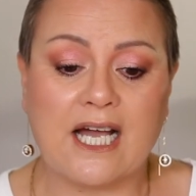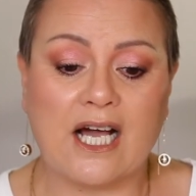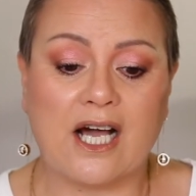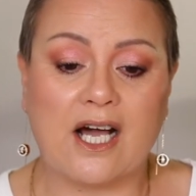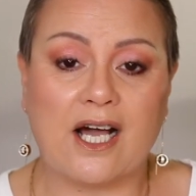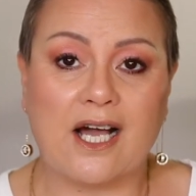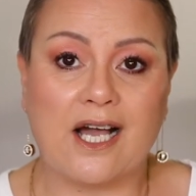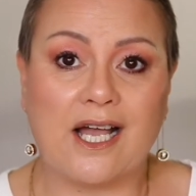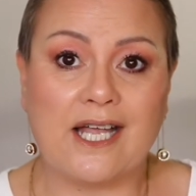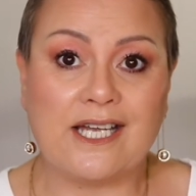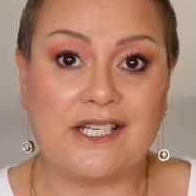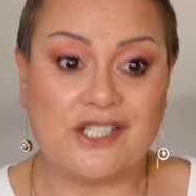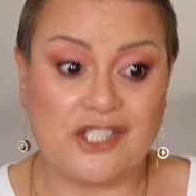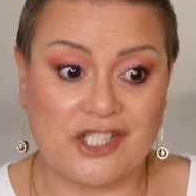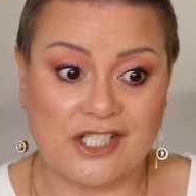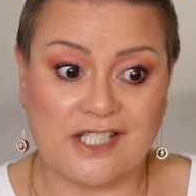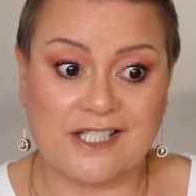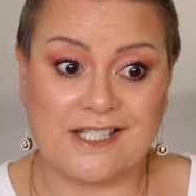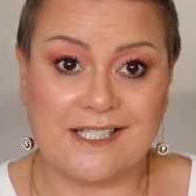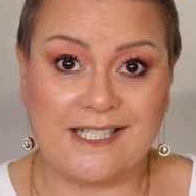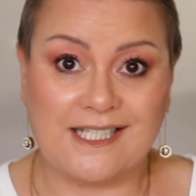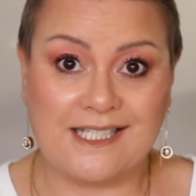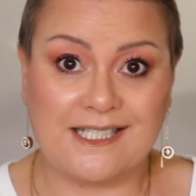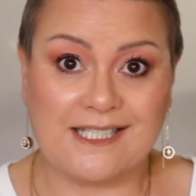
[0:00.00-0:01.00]
I
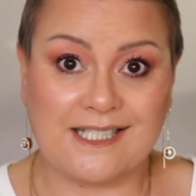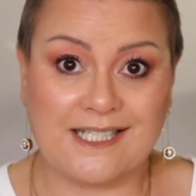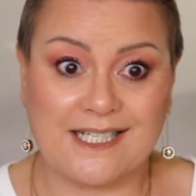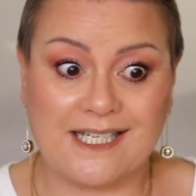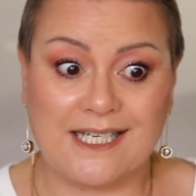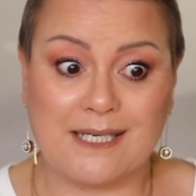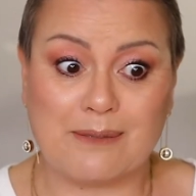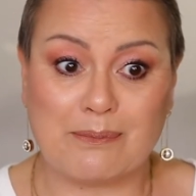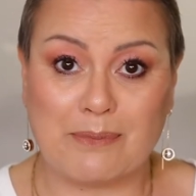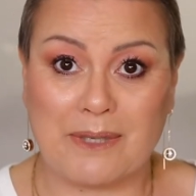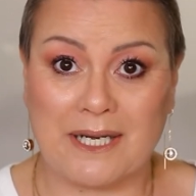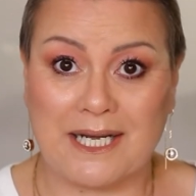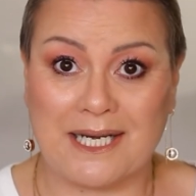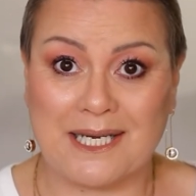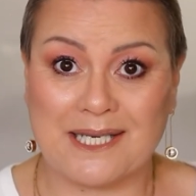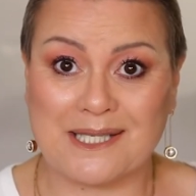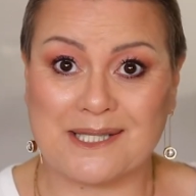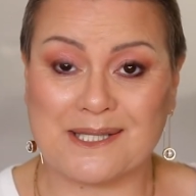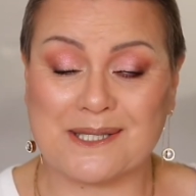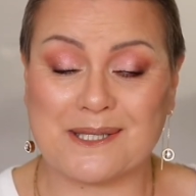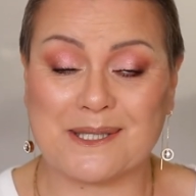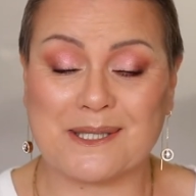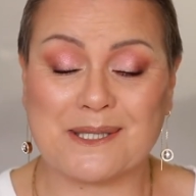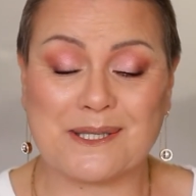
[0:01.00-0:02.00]
just need to get
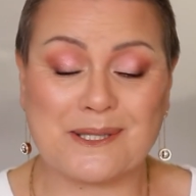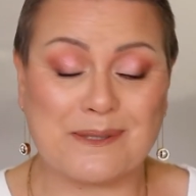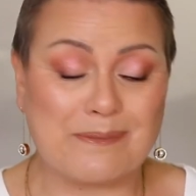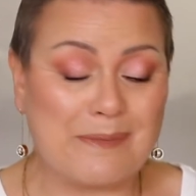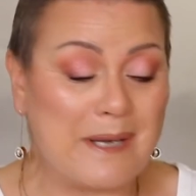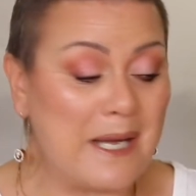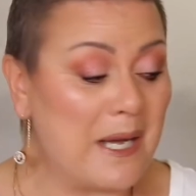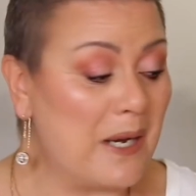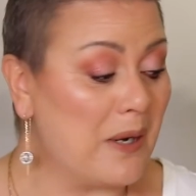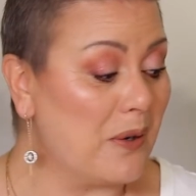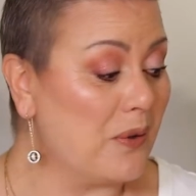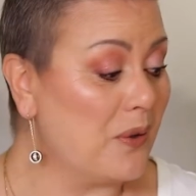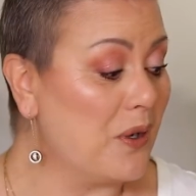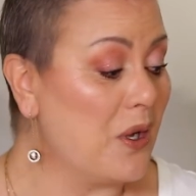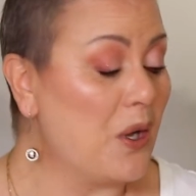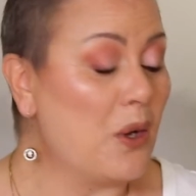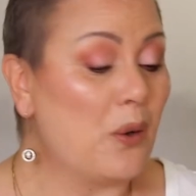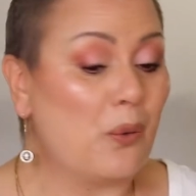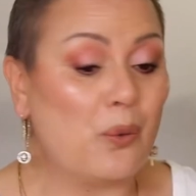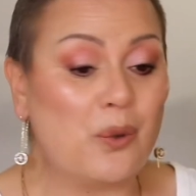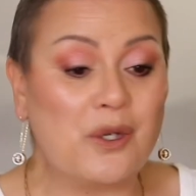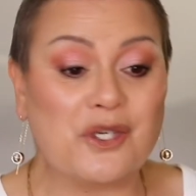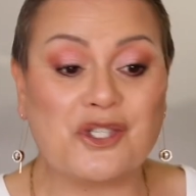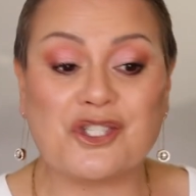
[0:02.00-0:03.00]
past the smell,
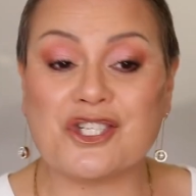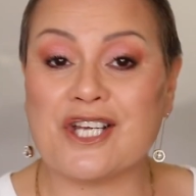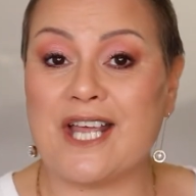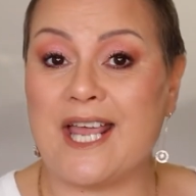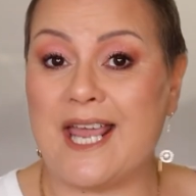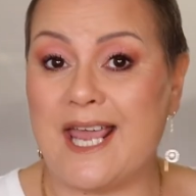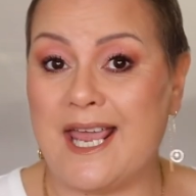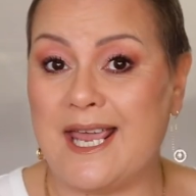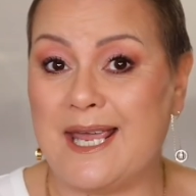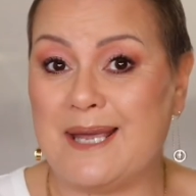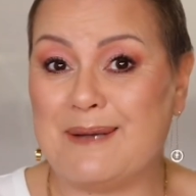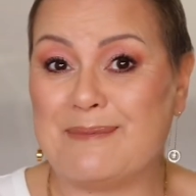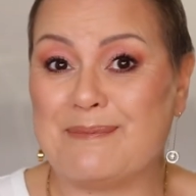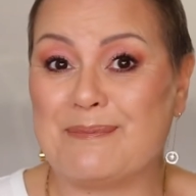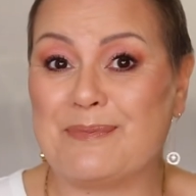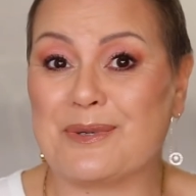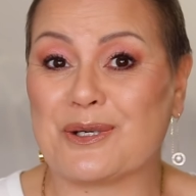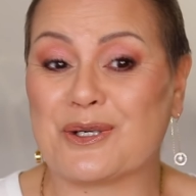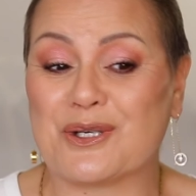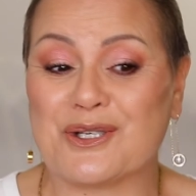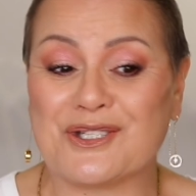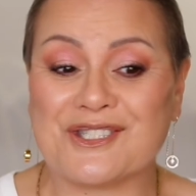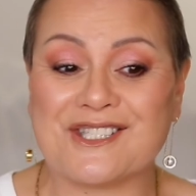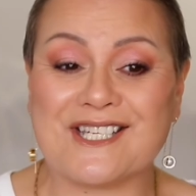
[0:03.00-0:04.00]
which I am
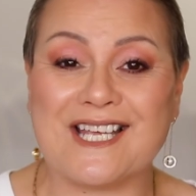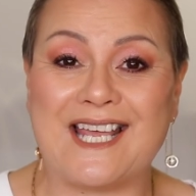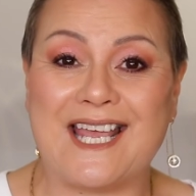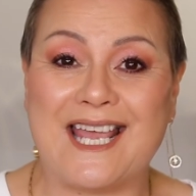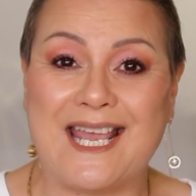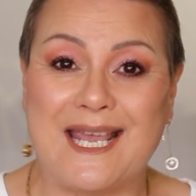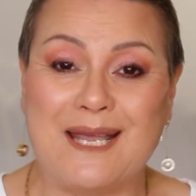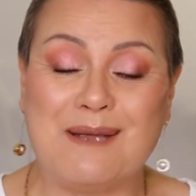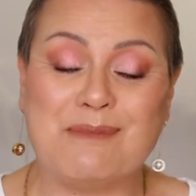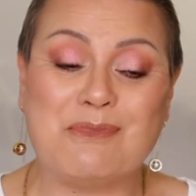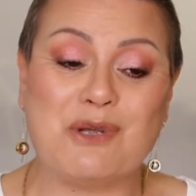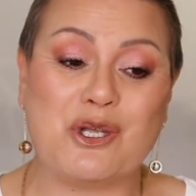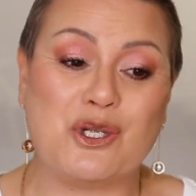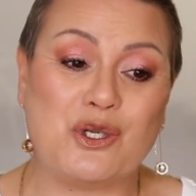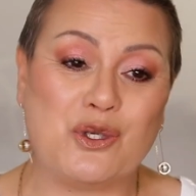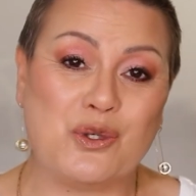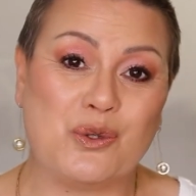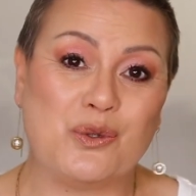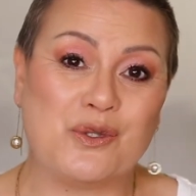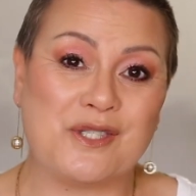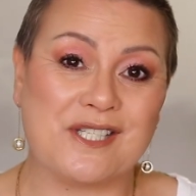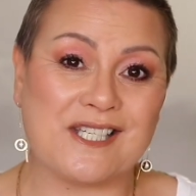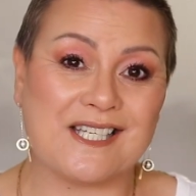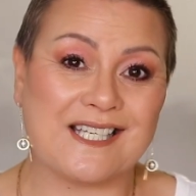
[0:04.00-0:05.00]
because I am
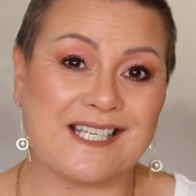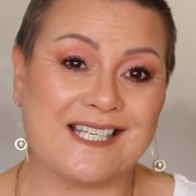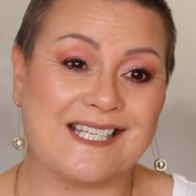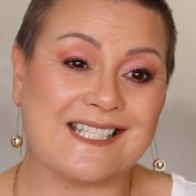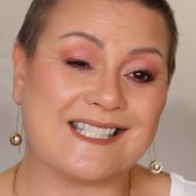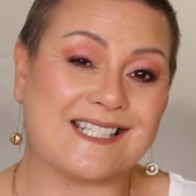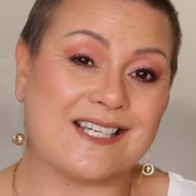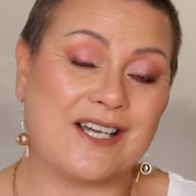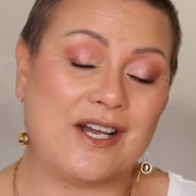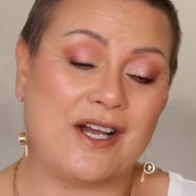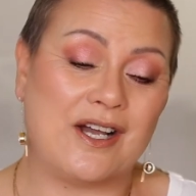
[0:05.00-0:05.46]
using it